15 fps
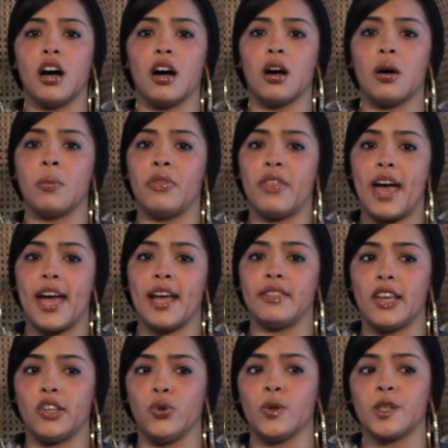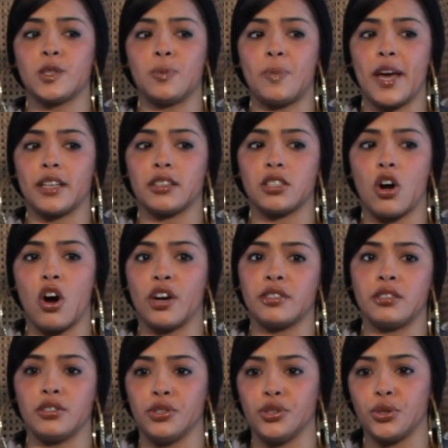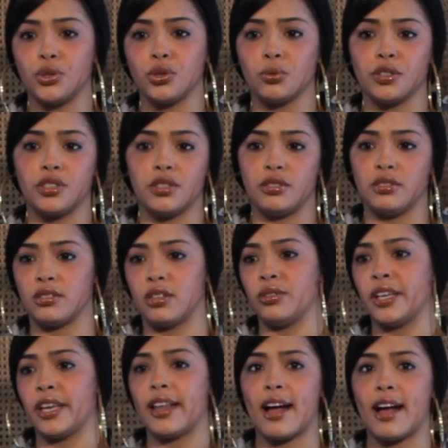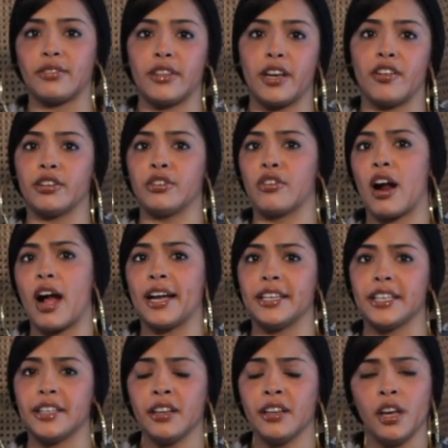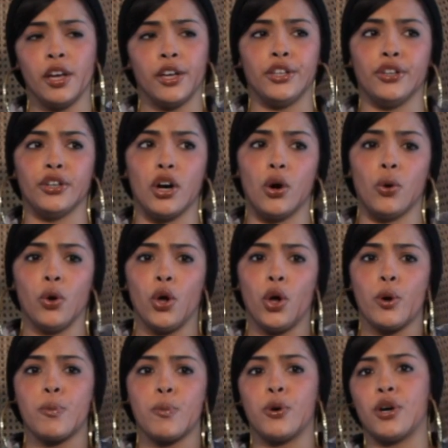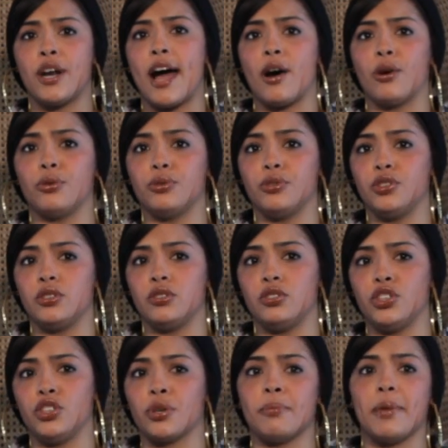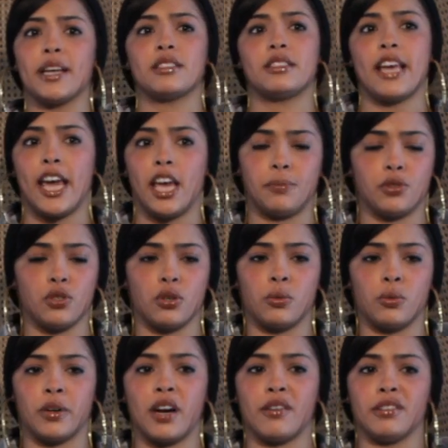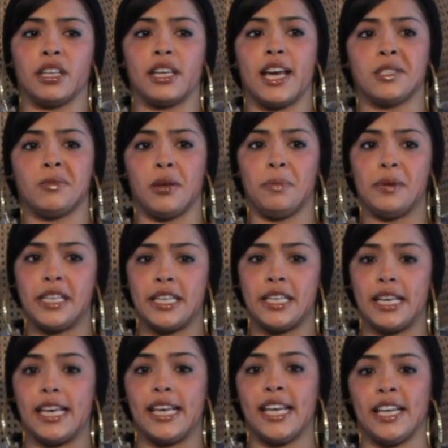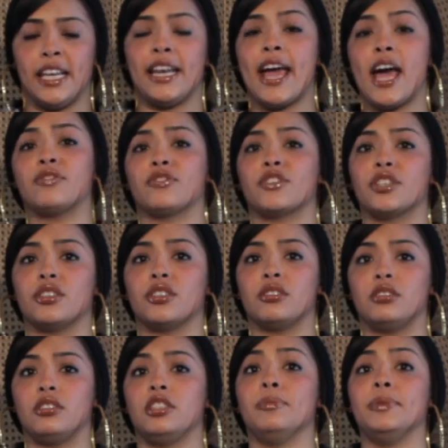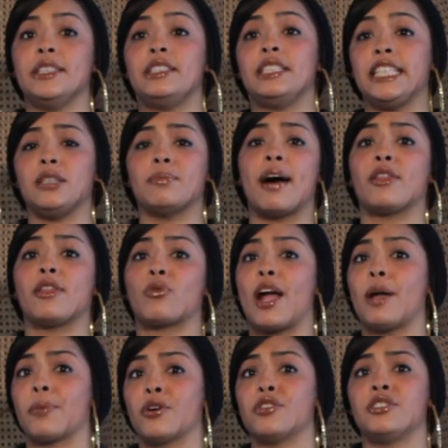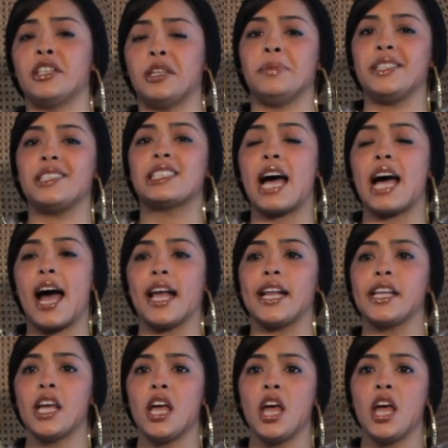that you expect artists to do, which is get out there and grind and put out your mixtapes or whatever the case may be in an effort to be seen by the right person and be signed.